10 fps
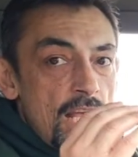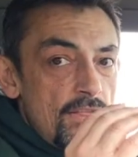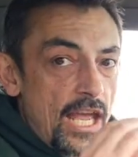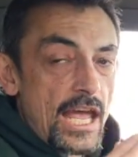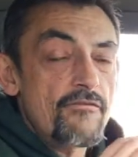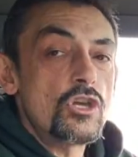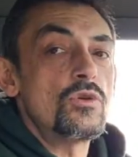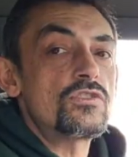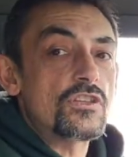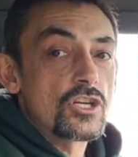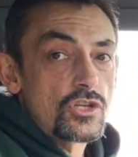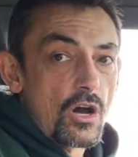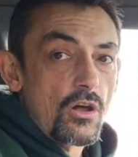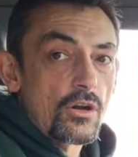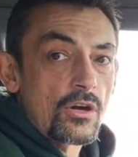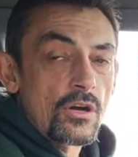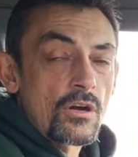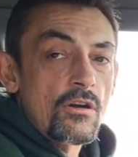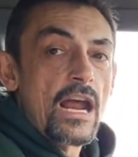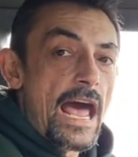they have used the dollar
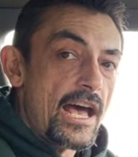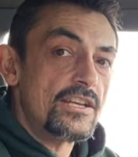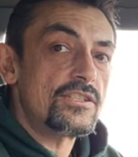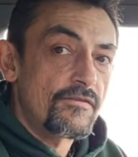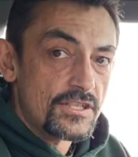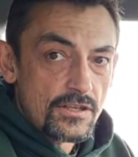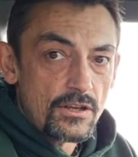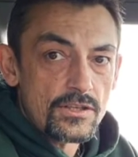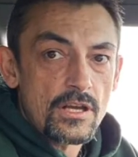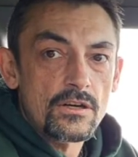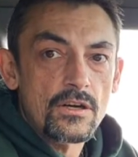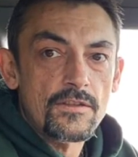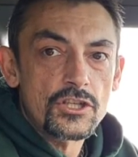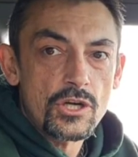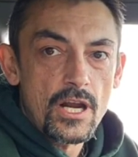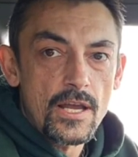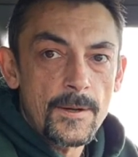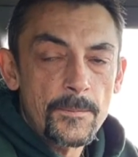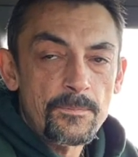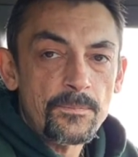as the facilitator of the trade,
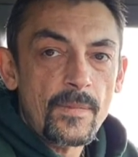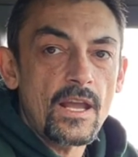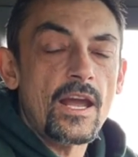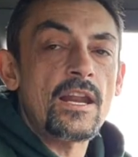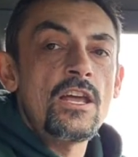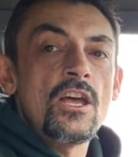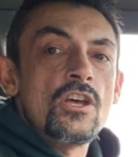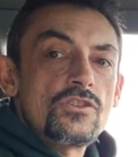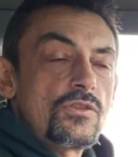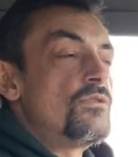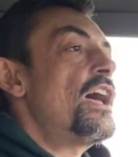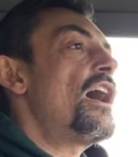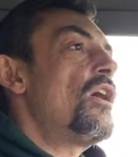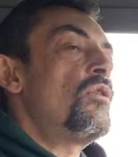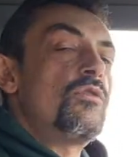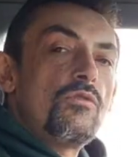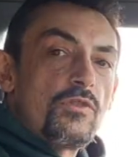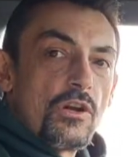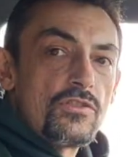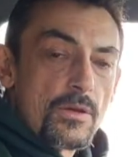right? So now
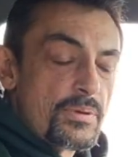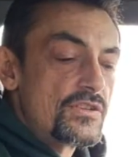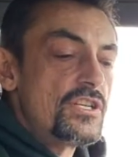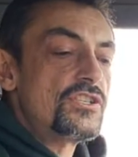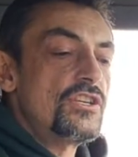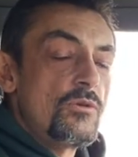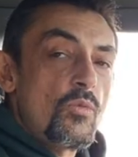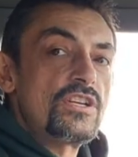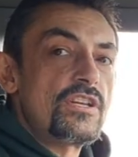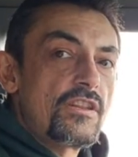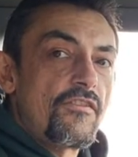there's a position in which that